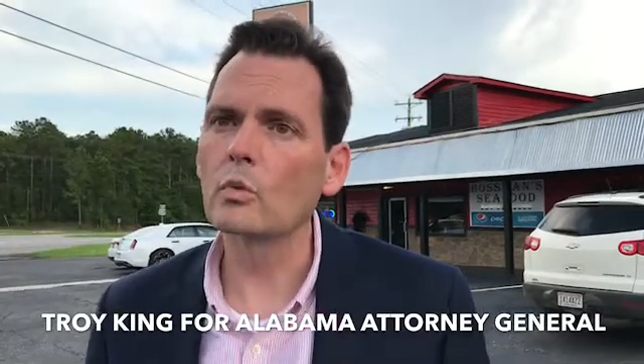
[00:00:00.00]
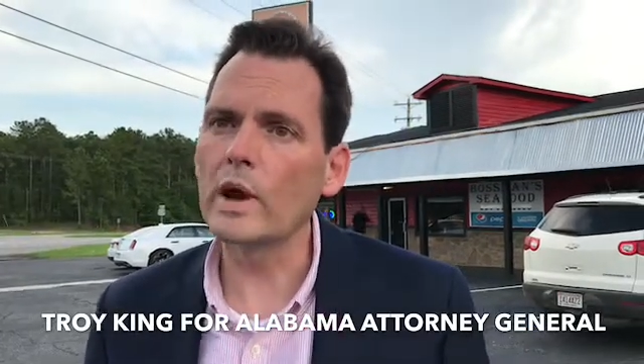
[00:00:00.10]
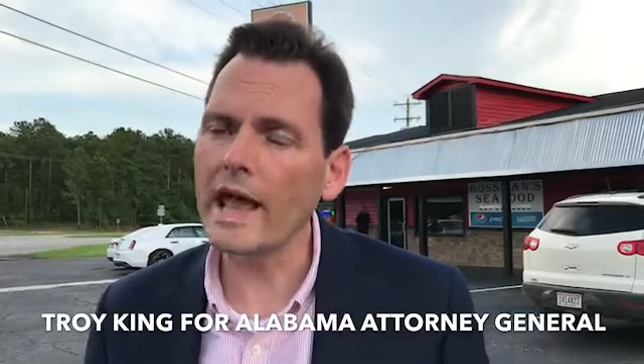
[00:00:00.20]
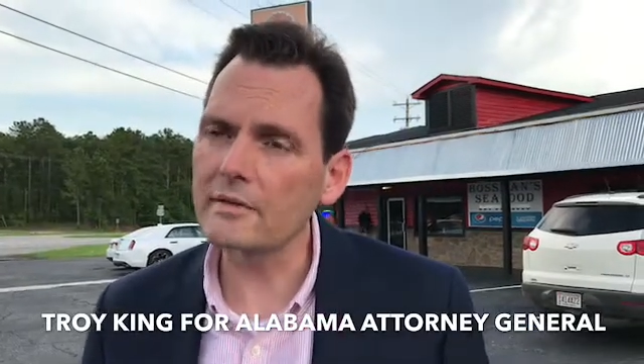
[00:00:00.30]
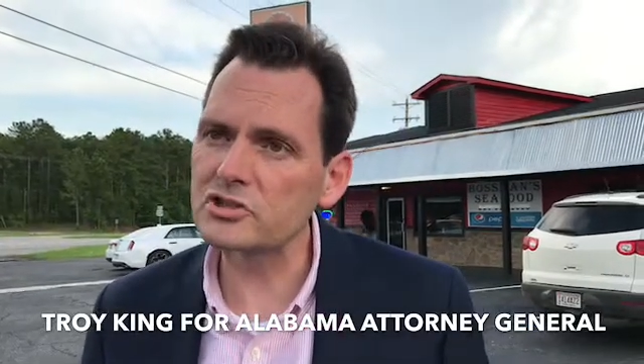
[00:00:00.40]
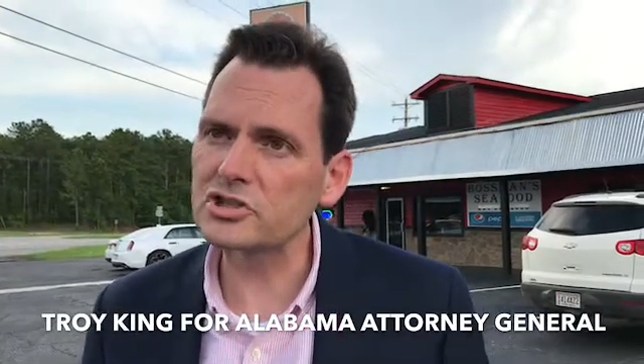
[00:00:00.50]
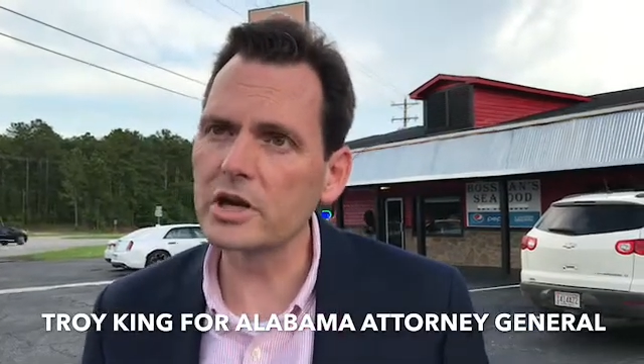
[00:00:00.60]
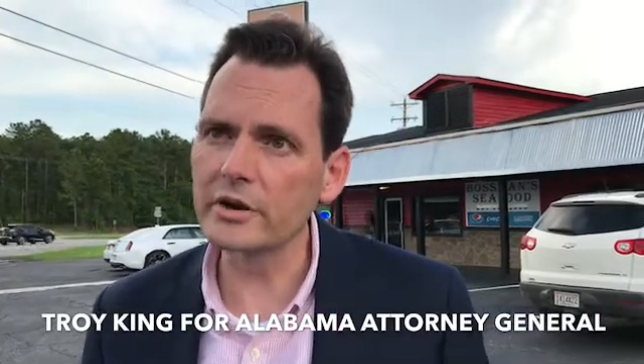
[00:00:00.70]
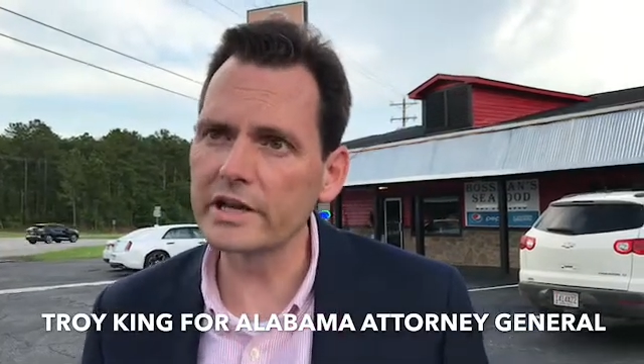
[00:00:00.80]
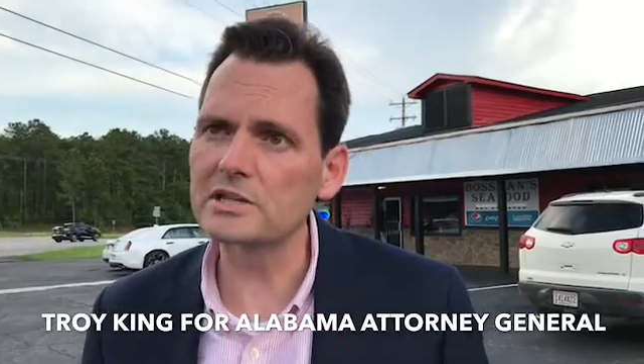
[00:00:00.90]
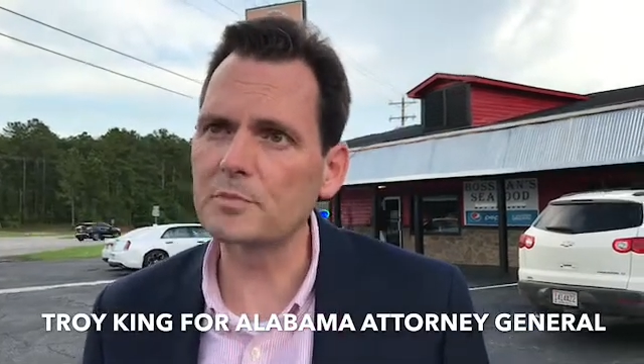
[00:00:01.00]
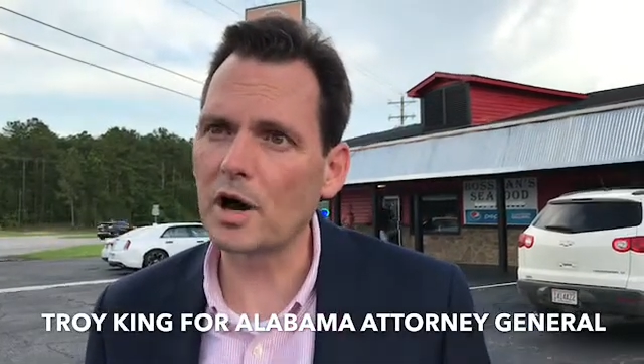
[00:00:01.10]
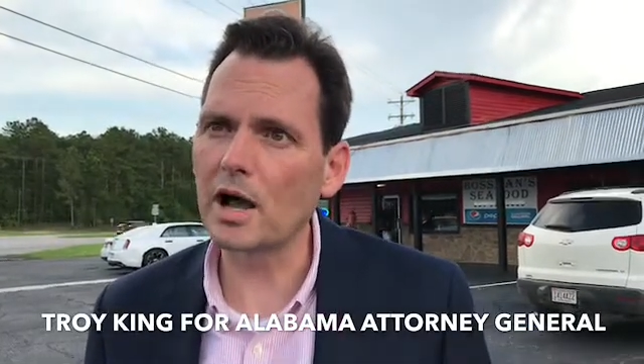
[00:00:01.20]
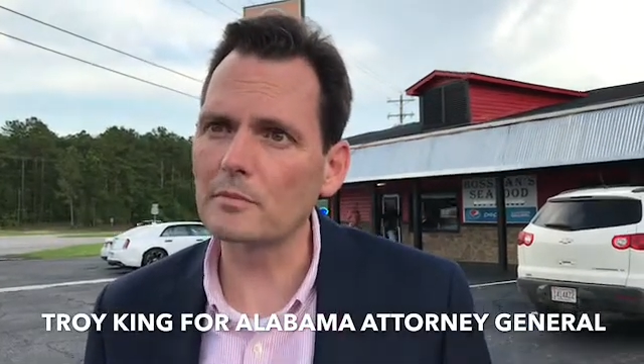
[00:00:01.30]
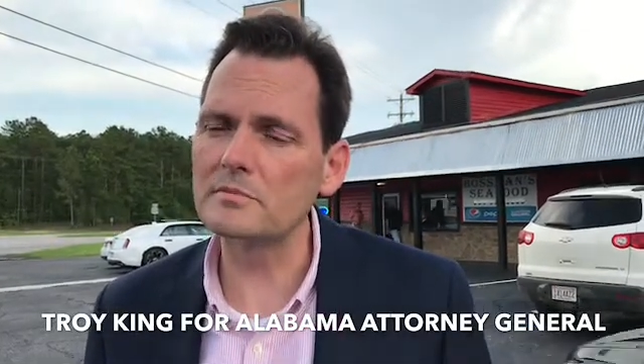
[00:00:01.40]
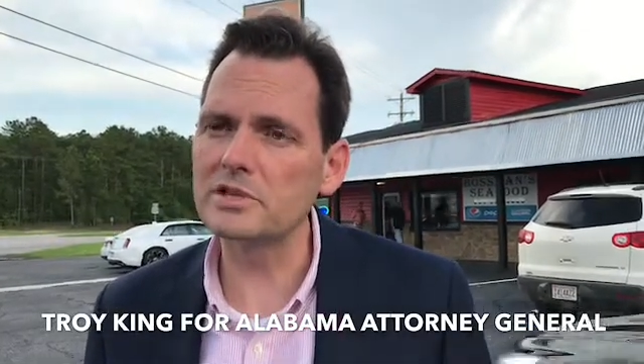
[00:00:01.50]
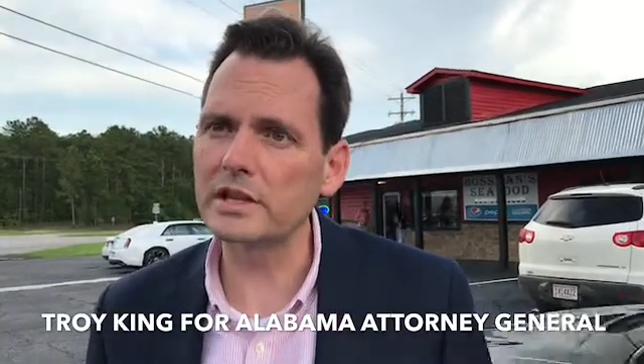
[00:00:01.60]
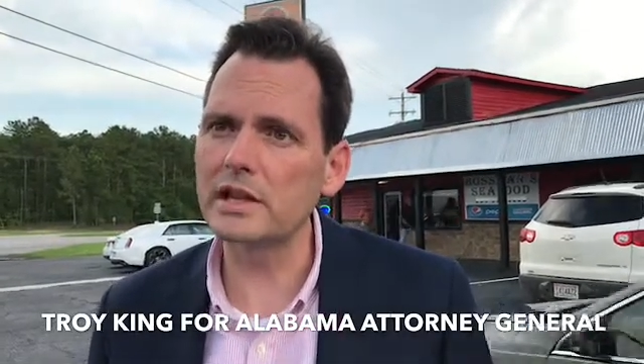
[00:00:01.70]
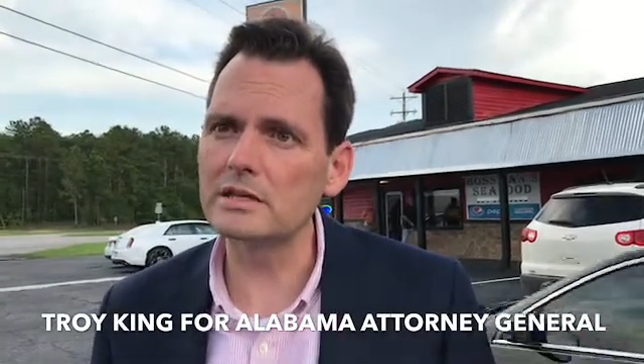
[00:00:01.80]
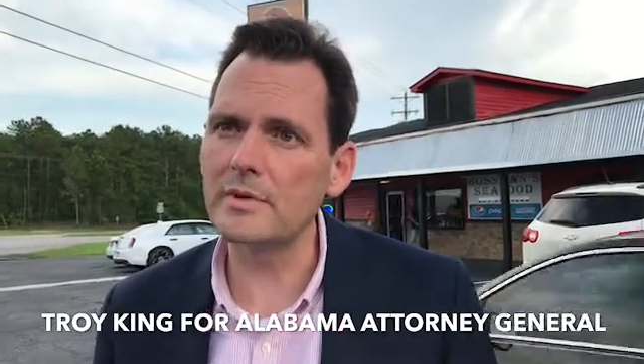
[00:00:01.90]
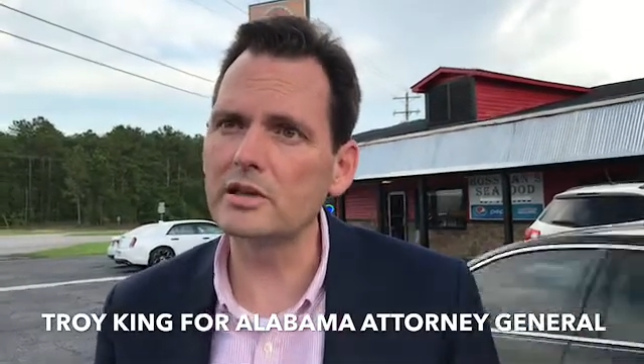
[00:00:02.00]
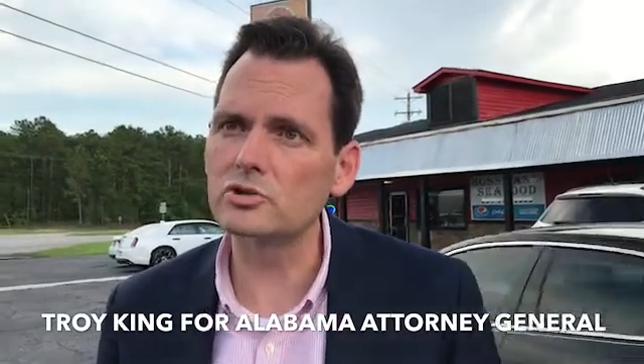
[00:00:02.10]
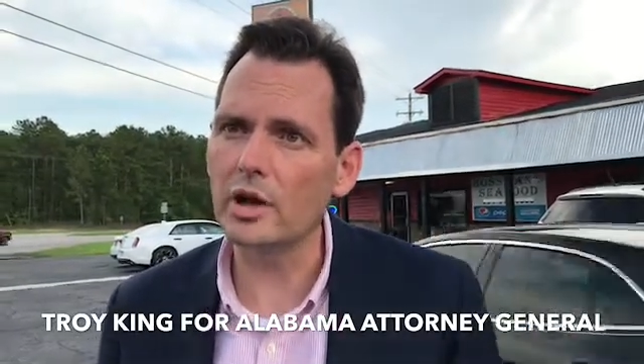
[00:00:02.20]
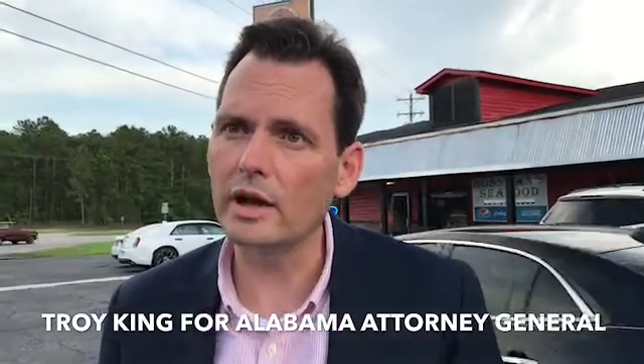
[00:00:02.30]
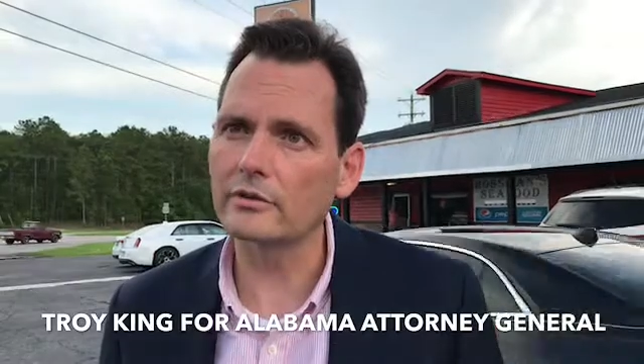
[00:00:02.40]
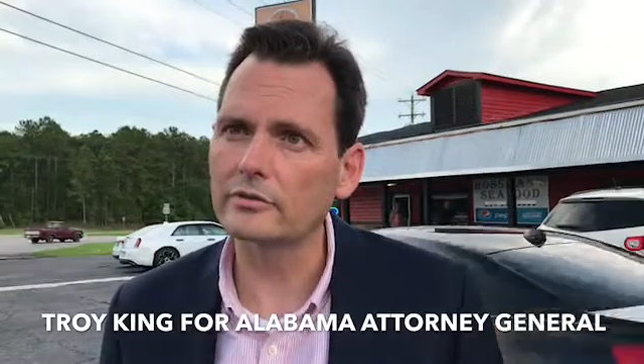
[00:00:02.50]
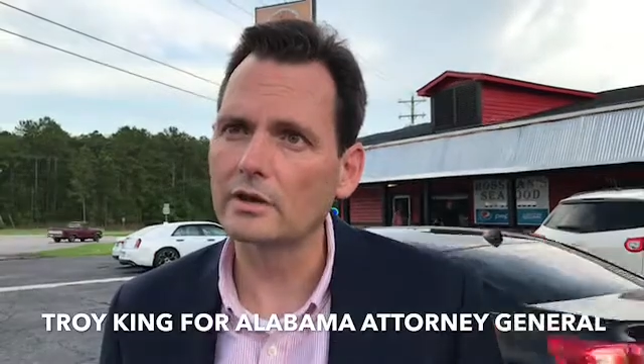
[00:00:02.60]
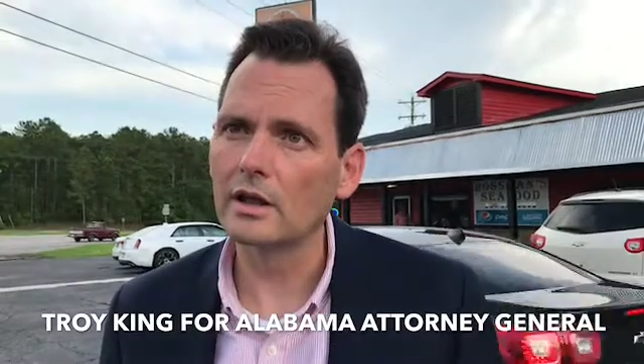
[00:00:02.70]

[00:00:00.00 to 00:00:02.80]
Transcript: We have serious problems that need to be addressed.